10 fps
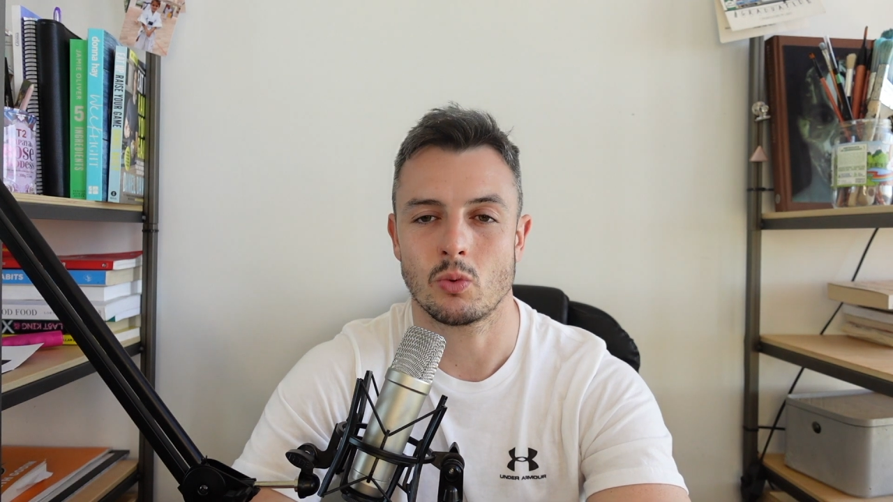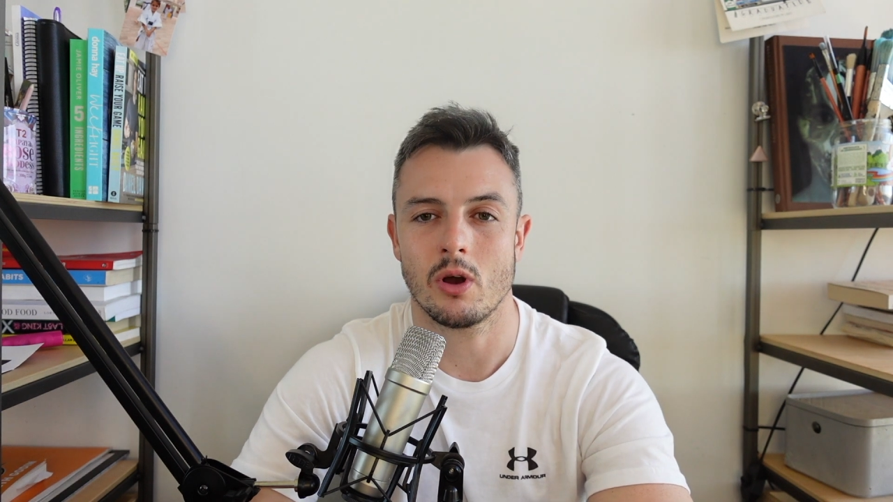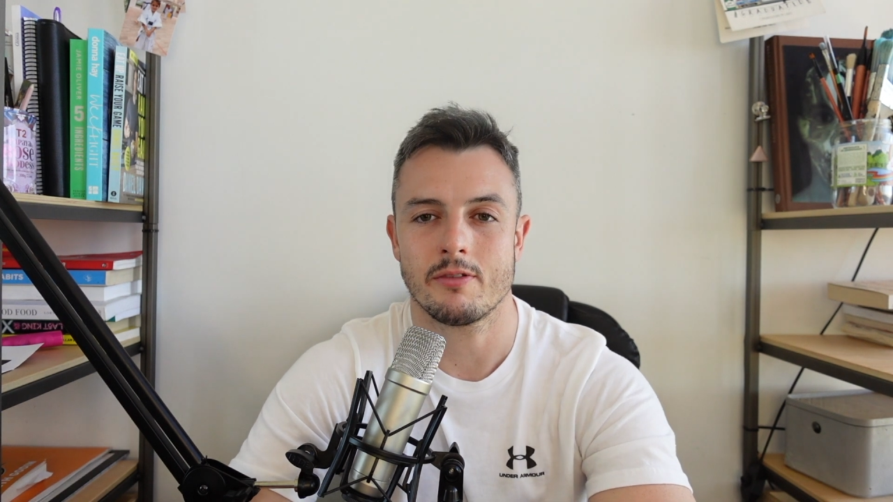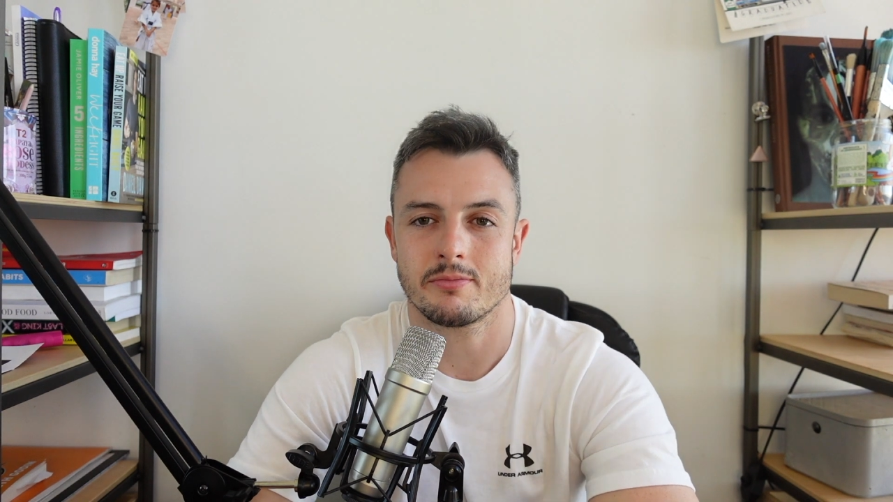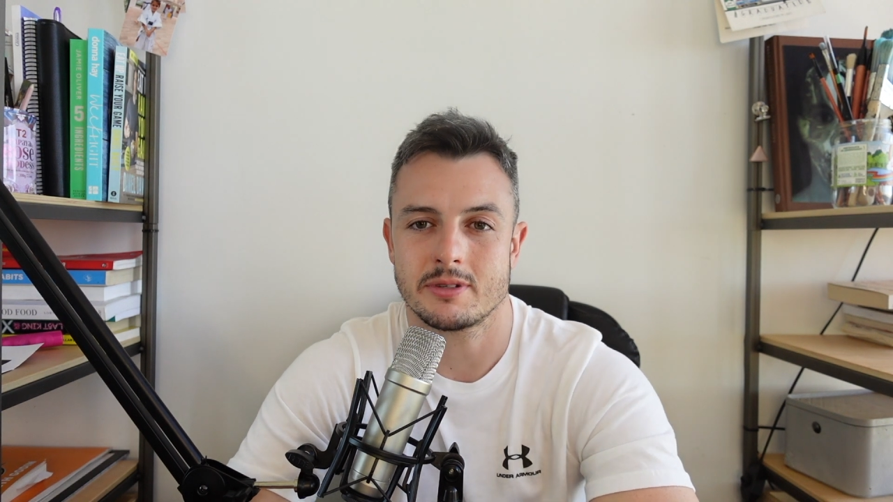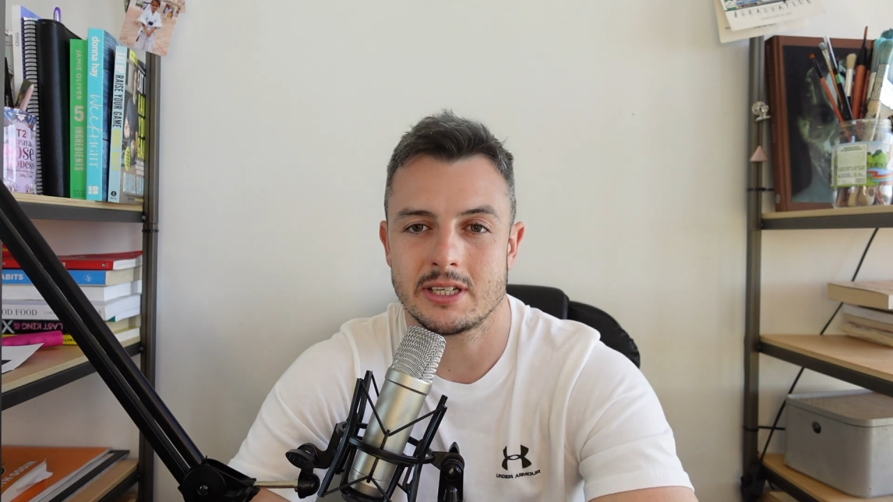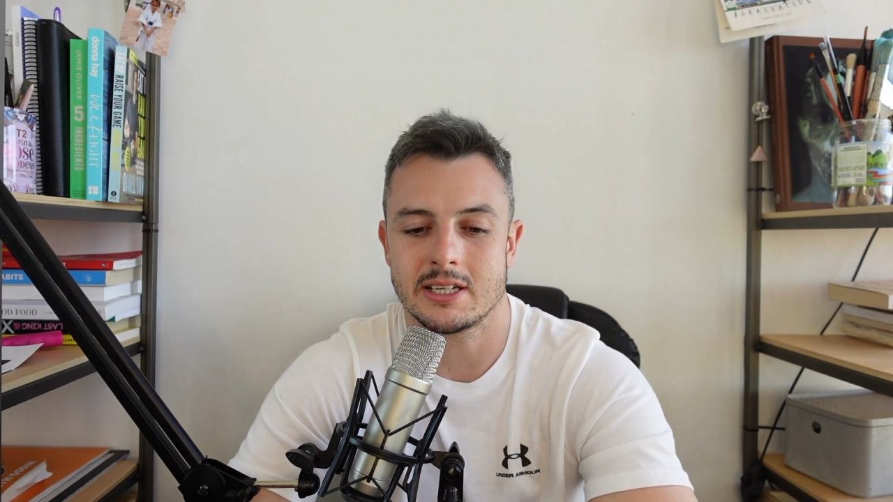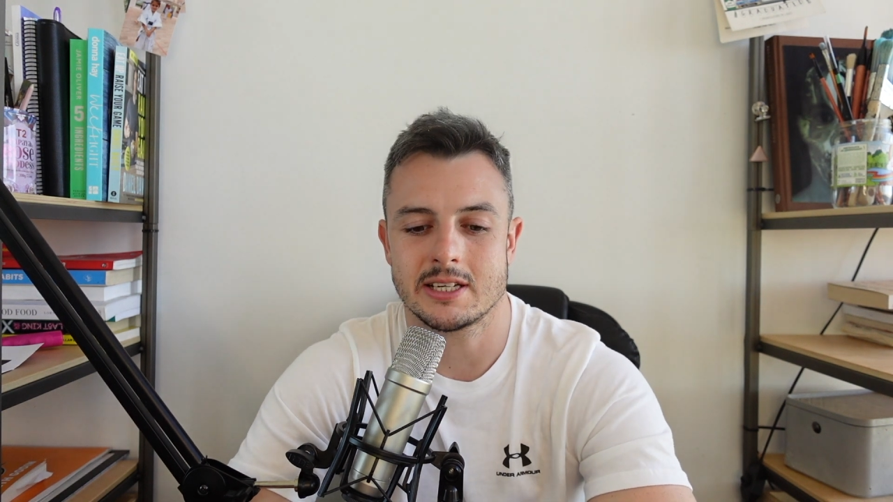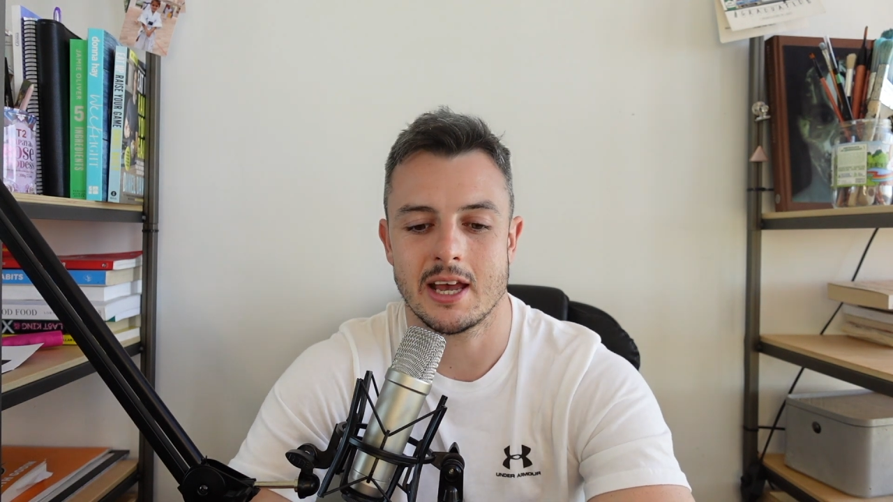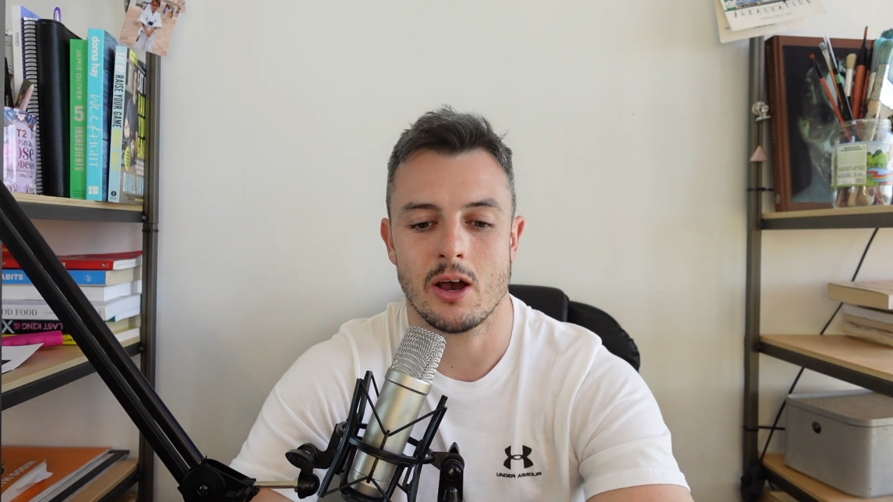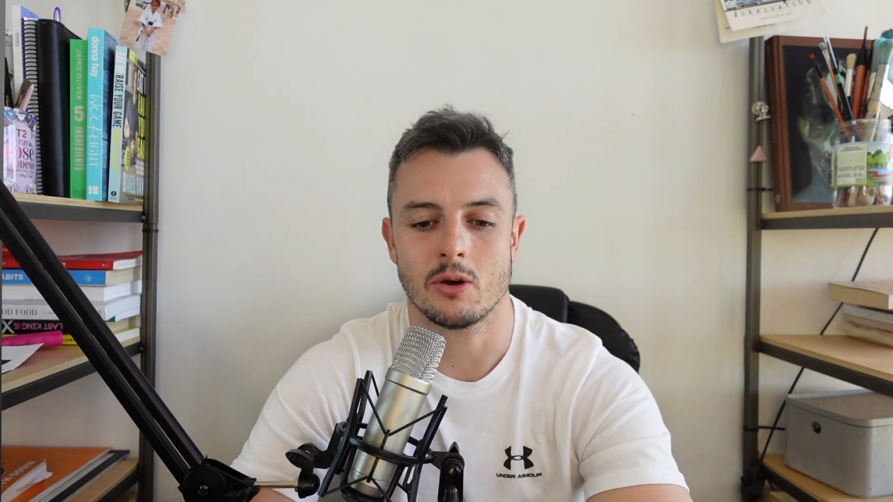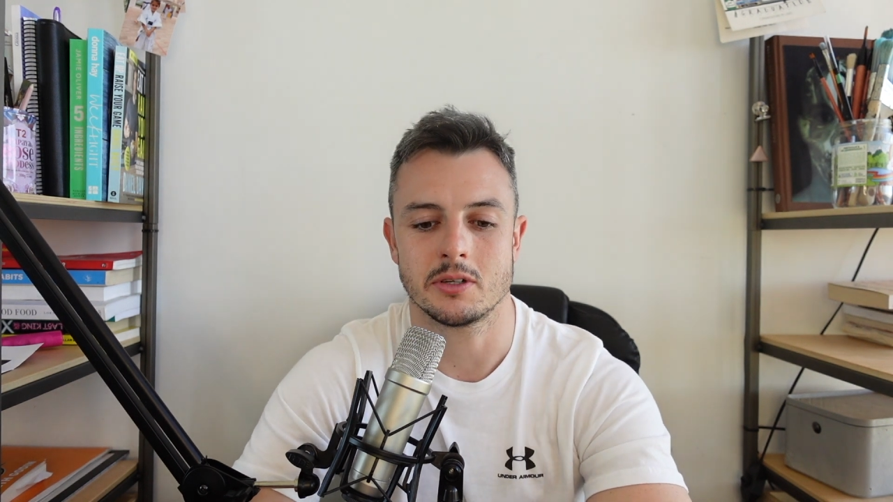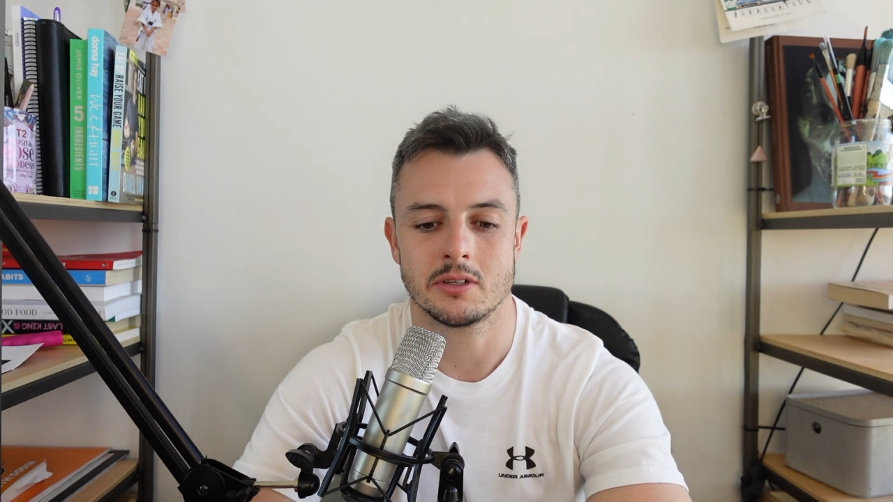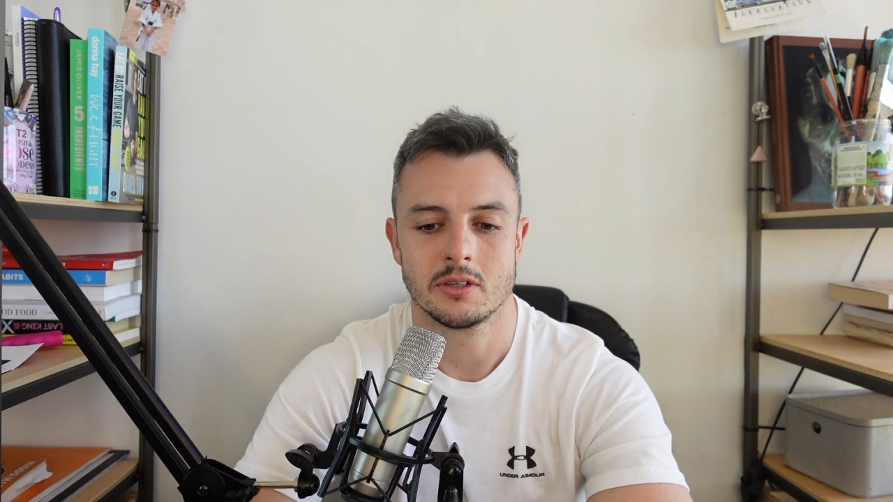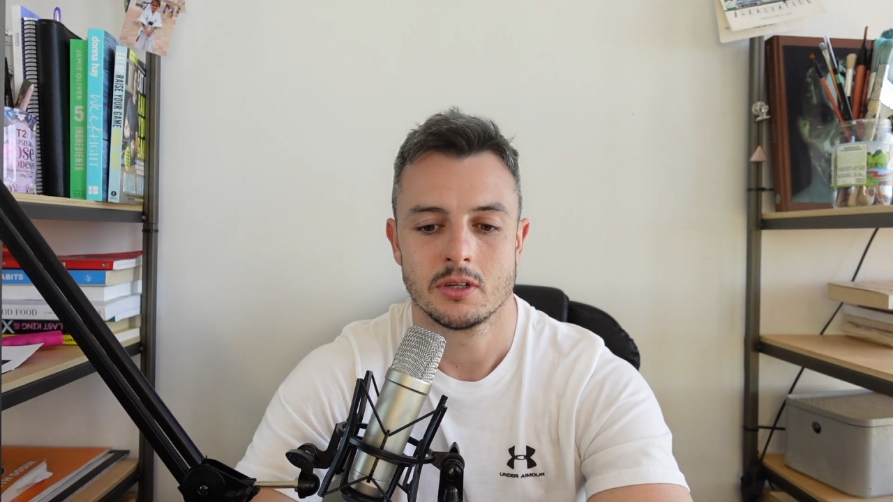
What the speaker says: world from sitting down,